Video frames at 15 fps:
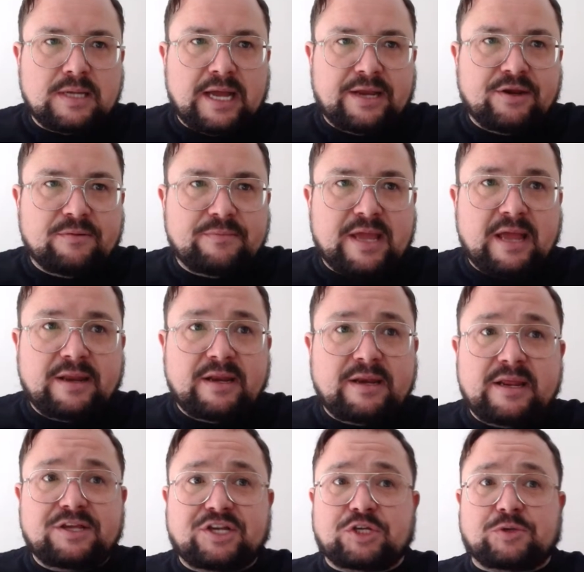And then
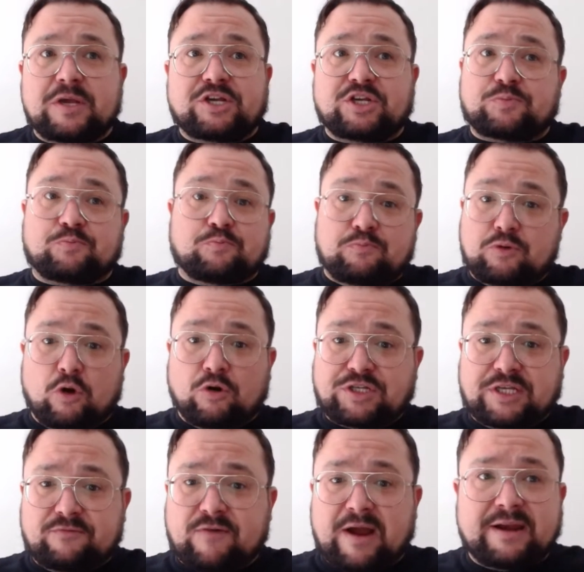he just
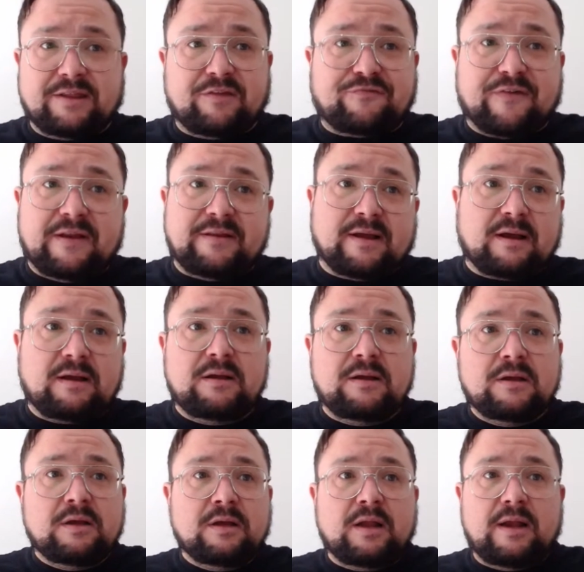knocks it round the defender.
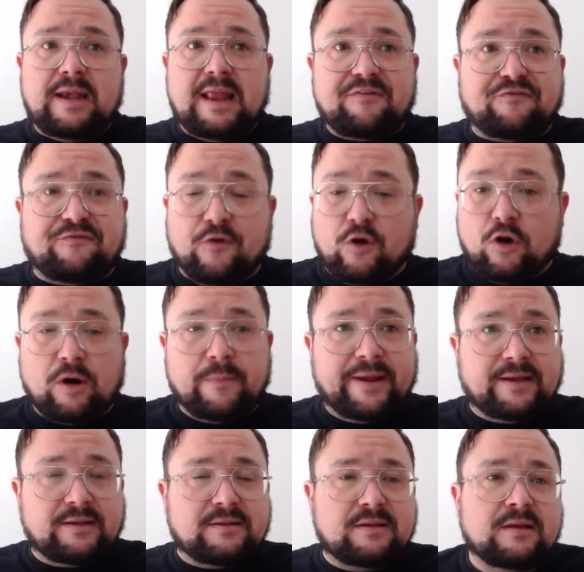Left foot. I
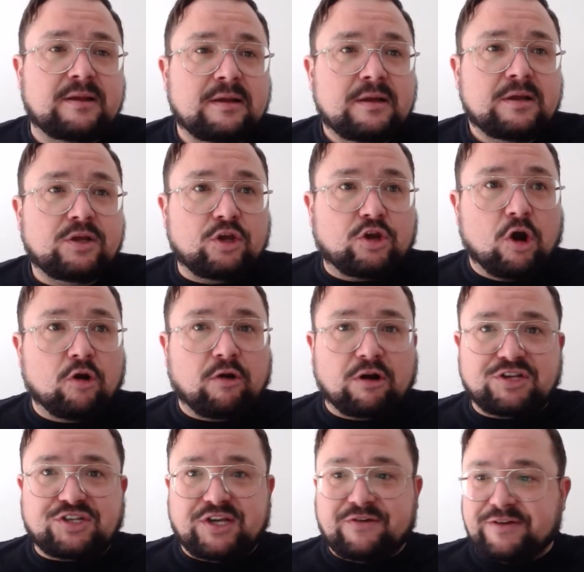mean, you've got to
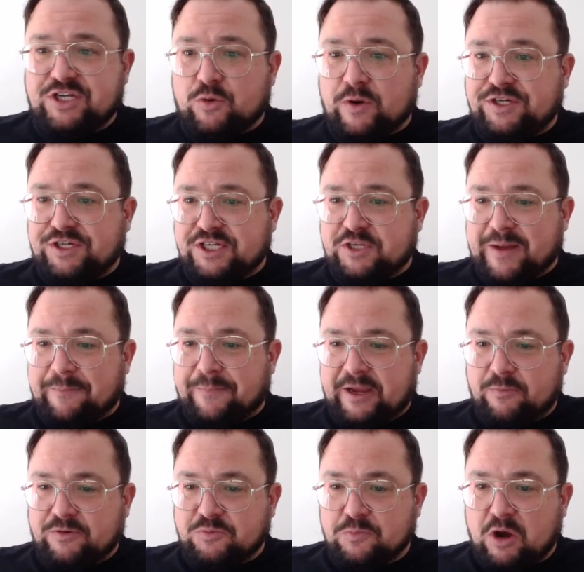ask serious questions about
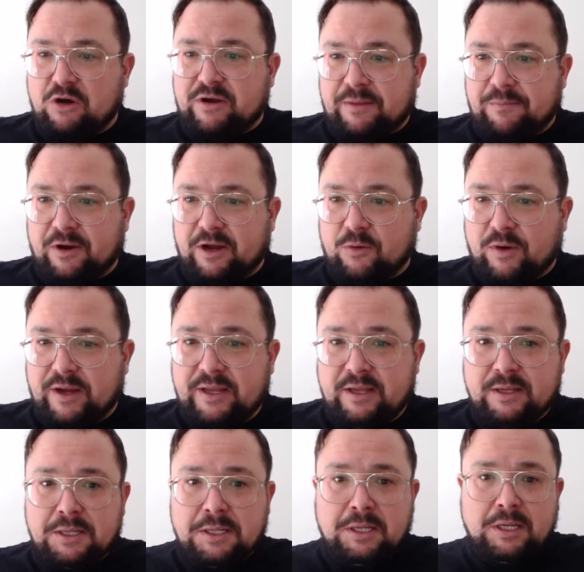Peter's marking, by the way,
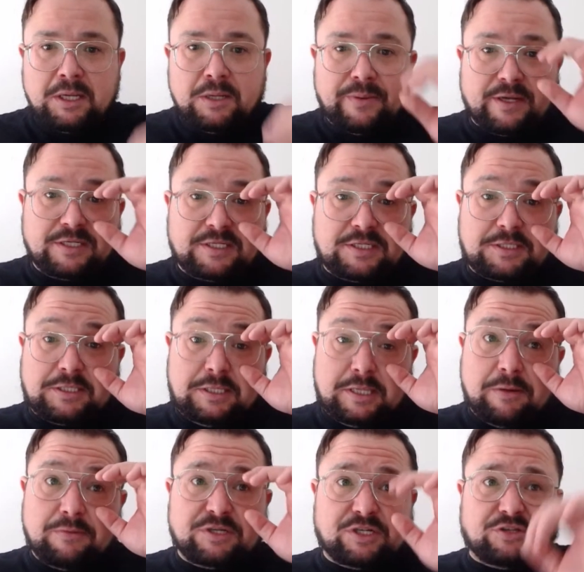because
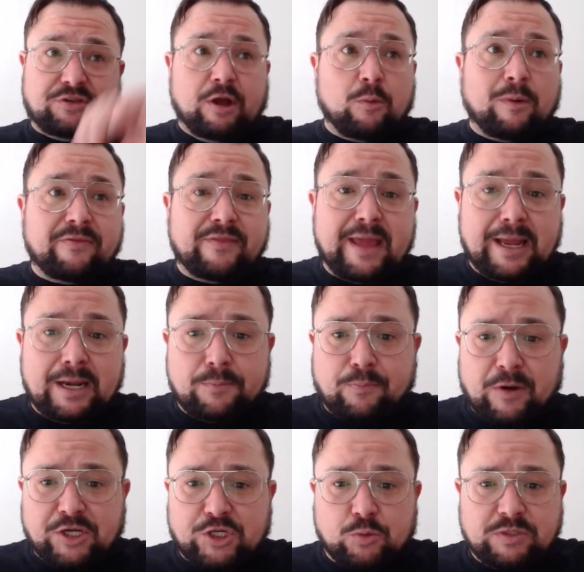there was just no one there. And
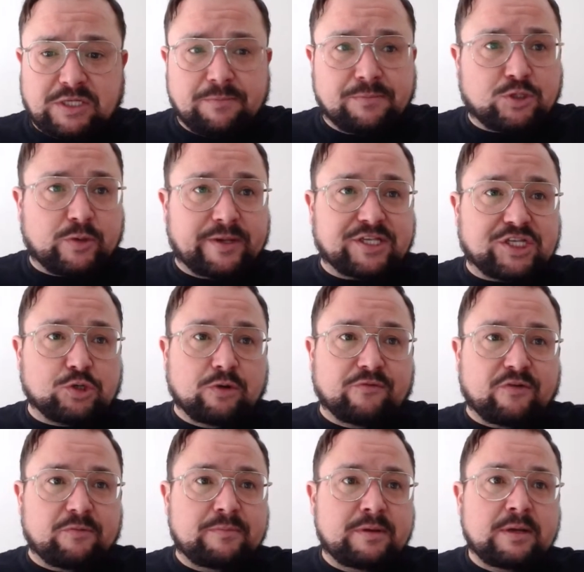Bradshaw was in between two
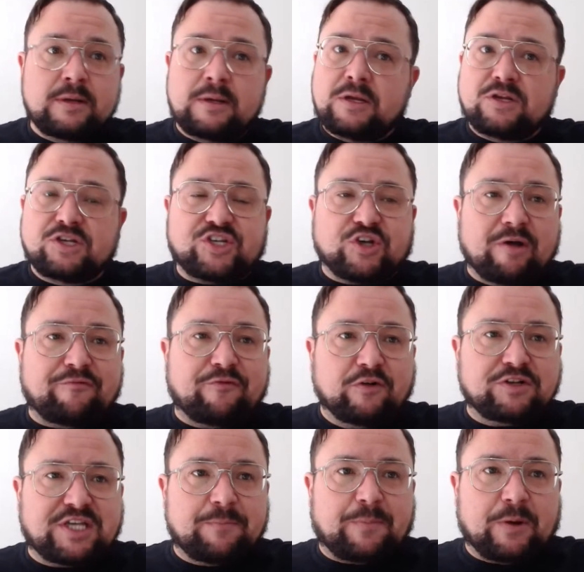of them. Side
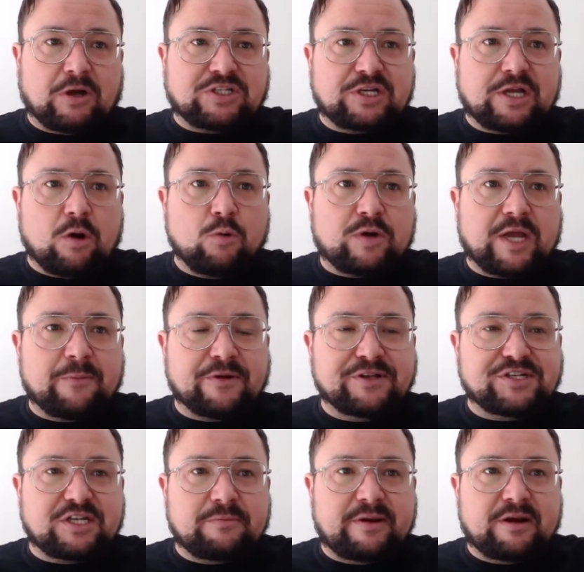foots it past the goalkeeper
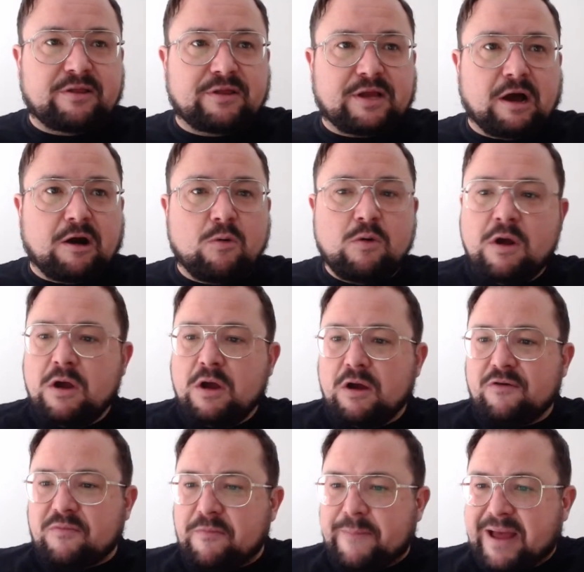into the middle of the goal
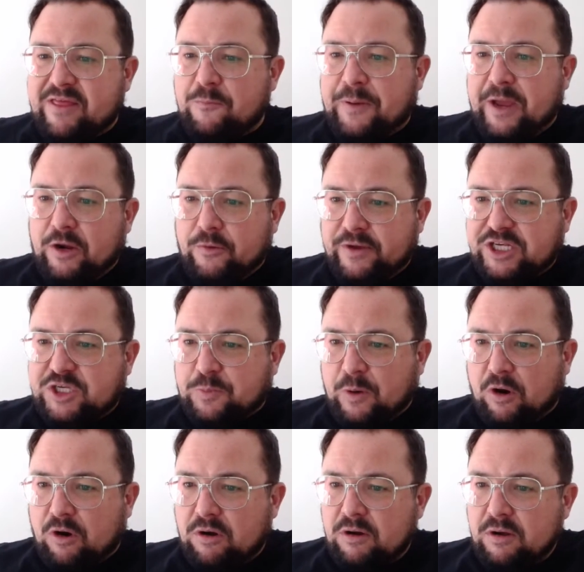from about the penalty
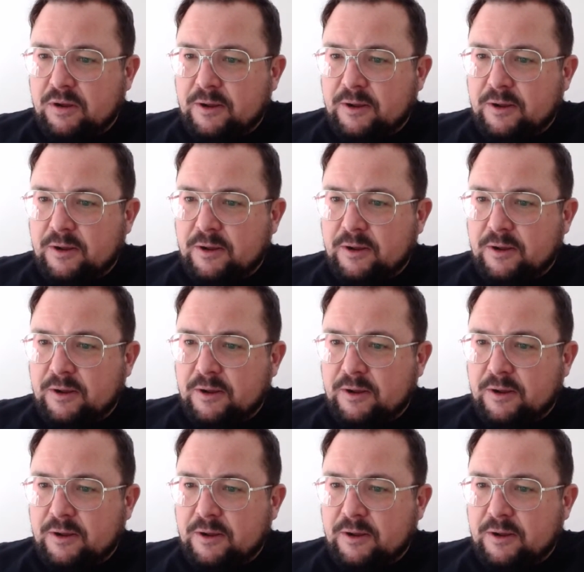spot.